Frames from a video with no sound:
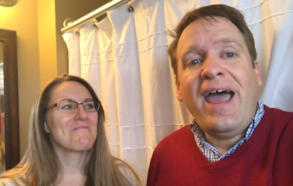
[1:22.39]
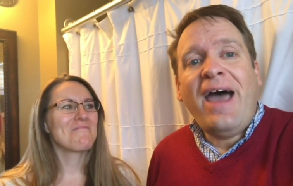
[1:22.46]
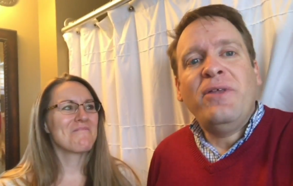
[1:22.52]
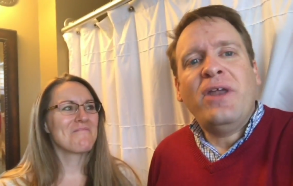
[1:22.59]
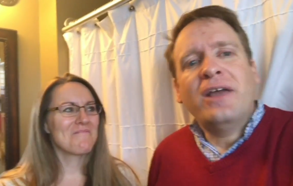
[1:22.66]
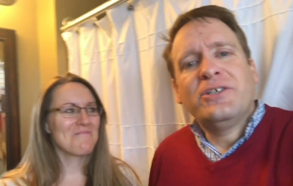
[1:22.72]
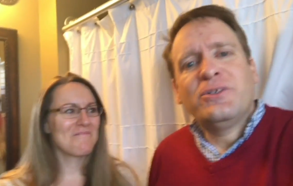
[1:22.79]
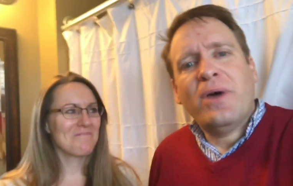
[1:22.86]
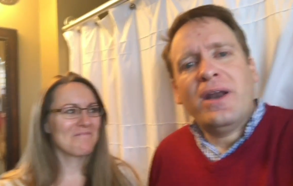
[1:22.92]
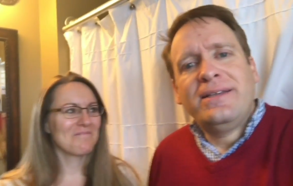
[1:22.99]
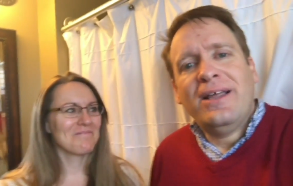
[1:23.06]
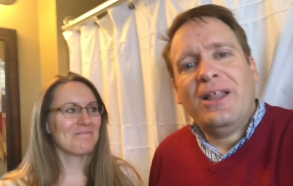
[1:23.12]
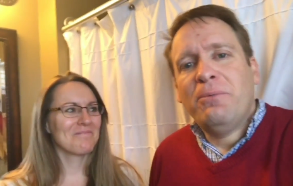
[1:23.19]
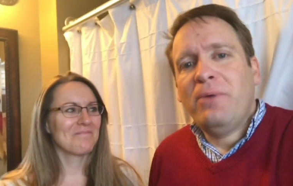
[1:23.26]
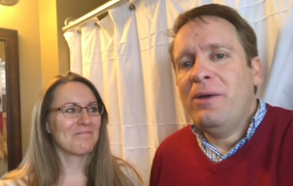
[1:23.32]
Speaker 1: And then I just
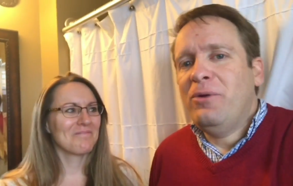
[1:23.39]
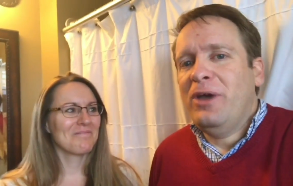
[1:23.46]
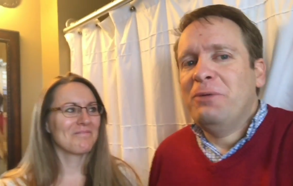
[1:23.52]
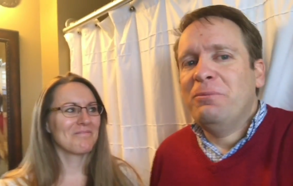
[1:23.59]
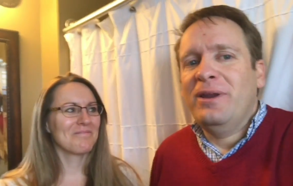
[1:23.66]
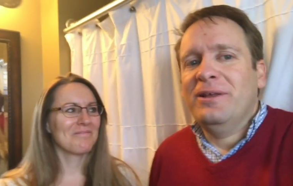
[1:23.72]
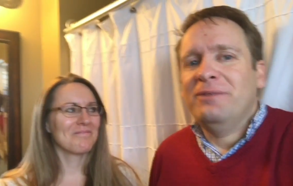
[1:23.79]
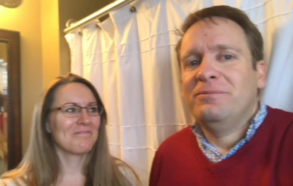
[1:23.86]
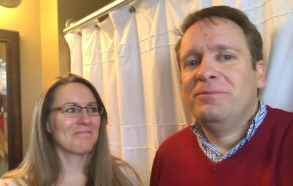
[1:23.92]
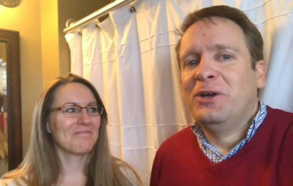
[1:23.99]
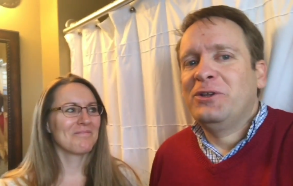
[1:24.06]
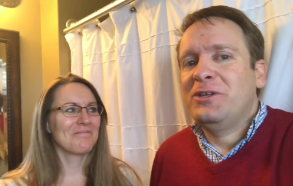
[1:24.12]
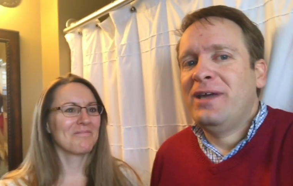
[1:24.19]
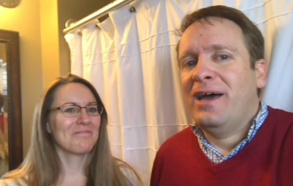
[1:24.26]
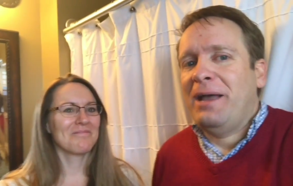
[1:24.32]
want to tell them, hey, wait a minute,
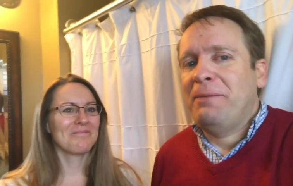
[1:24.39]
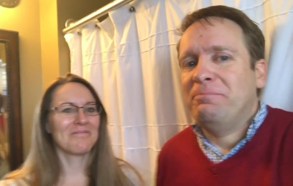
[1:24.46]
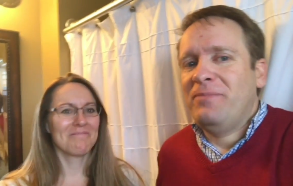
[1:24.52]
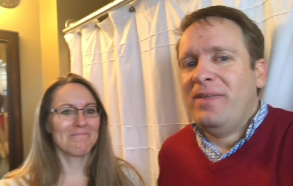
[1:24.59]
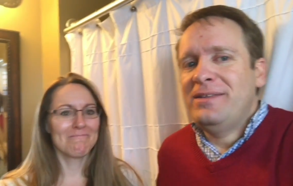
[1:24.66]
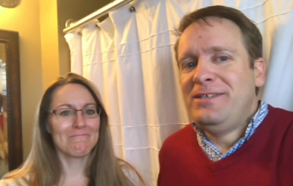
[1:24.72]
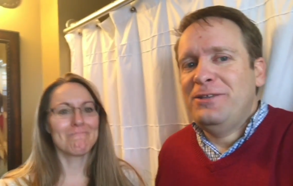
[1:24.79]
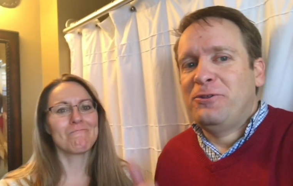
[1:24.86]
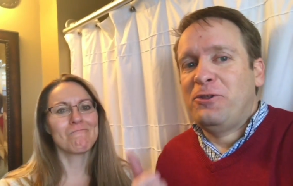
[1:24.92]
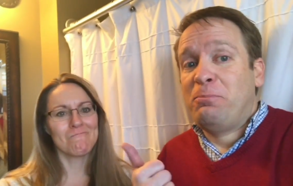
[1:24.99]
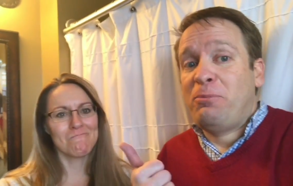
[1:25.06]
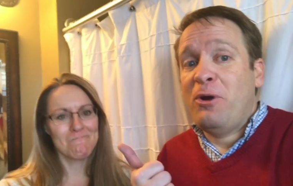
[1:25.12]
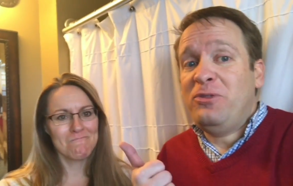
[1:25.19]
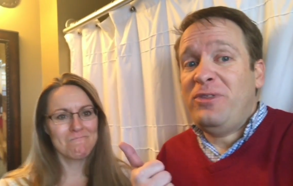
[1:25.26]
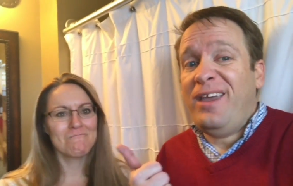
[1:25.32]
look at the time. It's either their
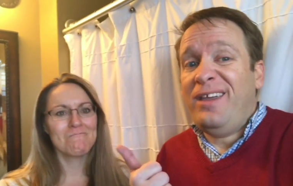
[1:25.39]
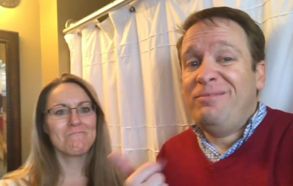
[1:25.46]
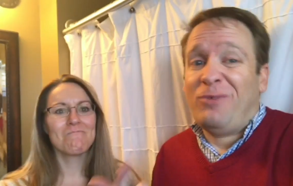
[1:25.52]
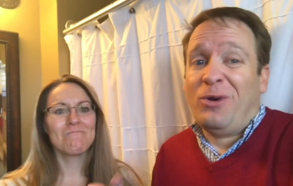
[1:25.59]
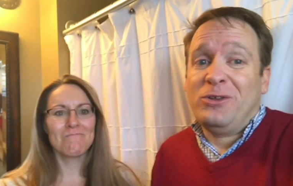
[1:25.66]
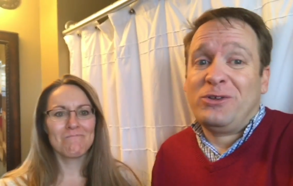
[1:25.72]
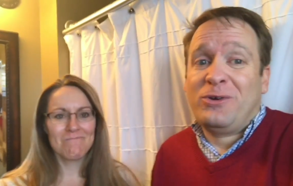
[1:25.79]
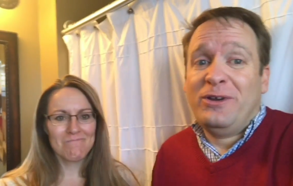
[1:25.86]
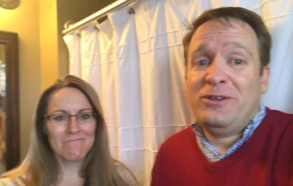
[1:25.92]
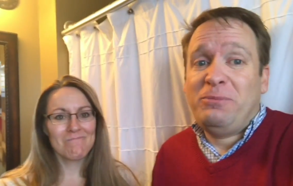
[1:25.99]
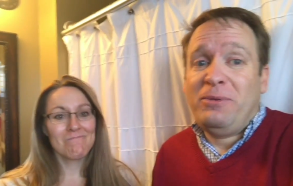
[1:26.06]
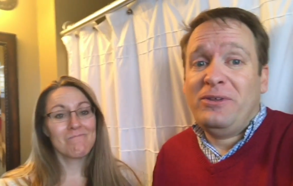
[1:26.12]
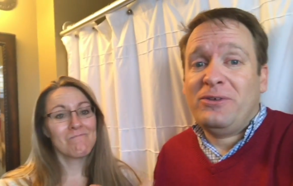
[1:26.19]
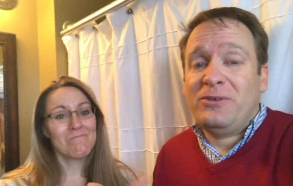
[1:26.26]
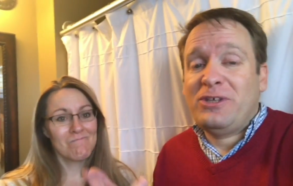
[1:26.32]
birthday or it's
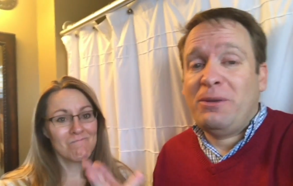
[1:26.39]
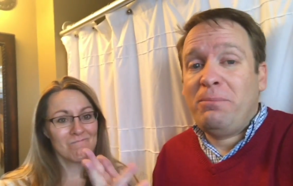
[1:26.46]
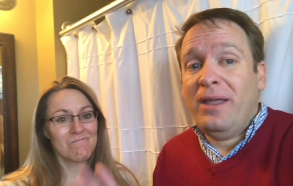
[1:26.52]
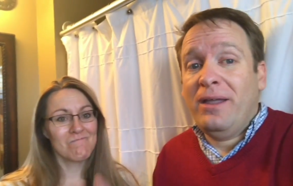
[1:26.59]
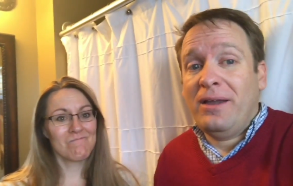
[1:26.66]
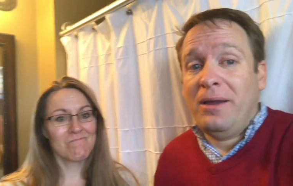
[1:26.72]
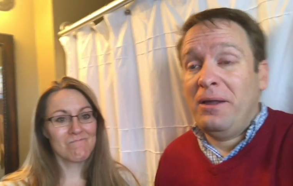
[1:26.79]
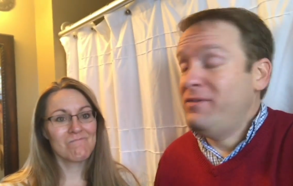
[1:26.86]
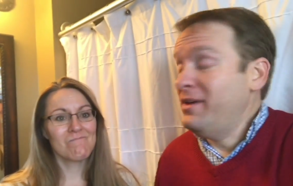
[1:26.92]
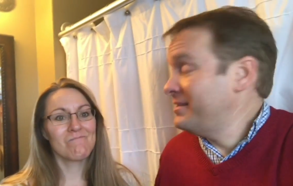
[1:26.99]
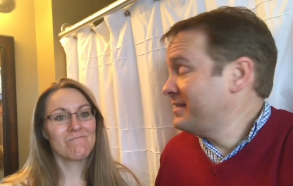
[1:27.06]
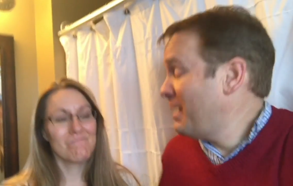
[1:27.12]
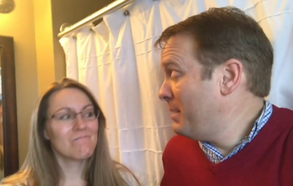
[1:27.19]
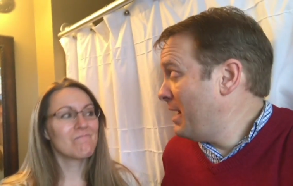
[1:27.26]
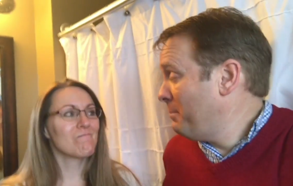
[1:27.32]
Christmas or some big event
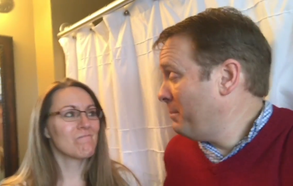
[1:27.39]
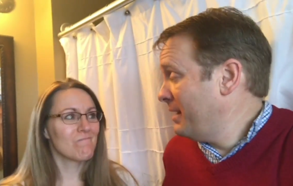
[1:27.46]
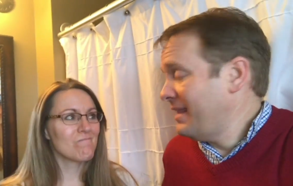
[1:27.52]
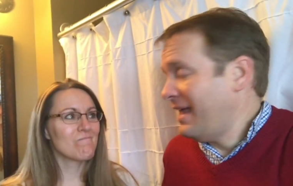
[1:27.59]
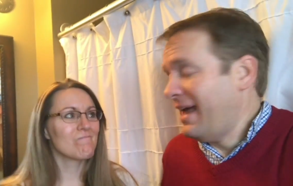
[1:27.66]
is coming up like